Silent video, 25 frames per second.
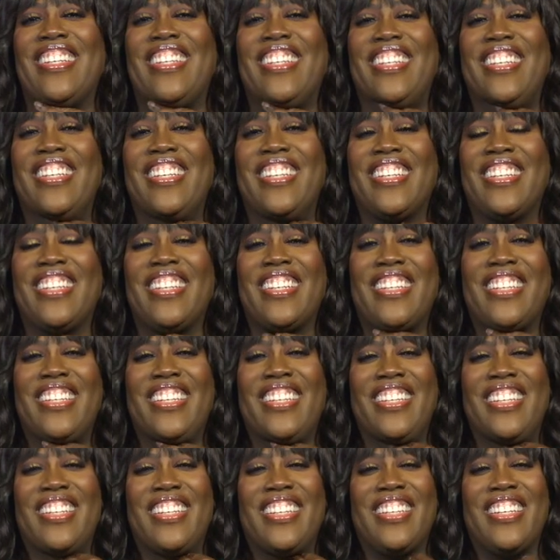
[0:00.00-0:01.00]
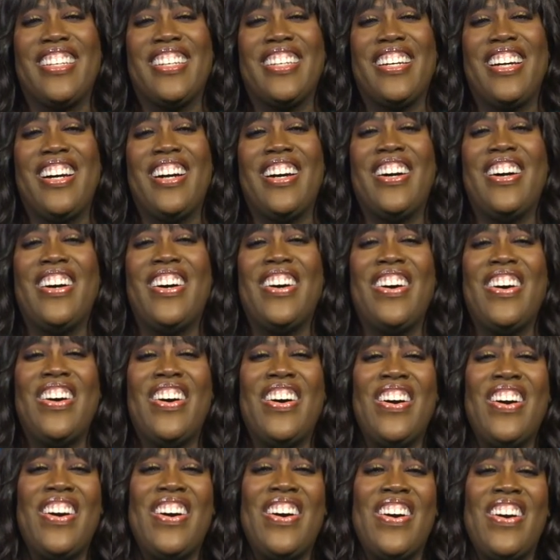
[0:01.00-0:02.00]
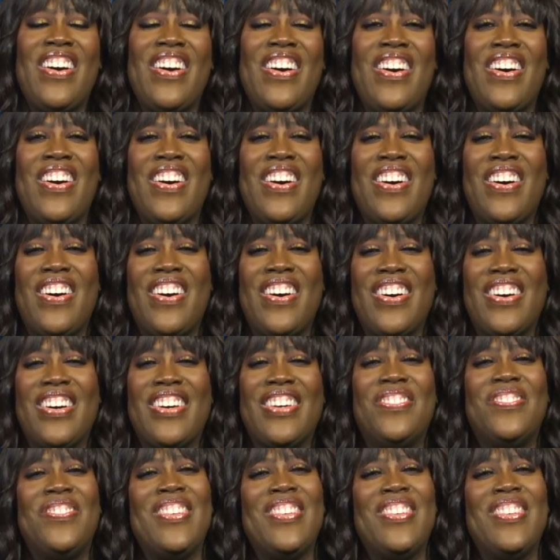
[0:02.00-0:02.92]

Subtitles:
The person shown says nothing.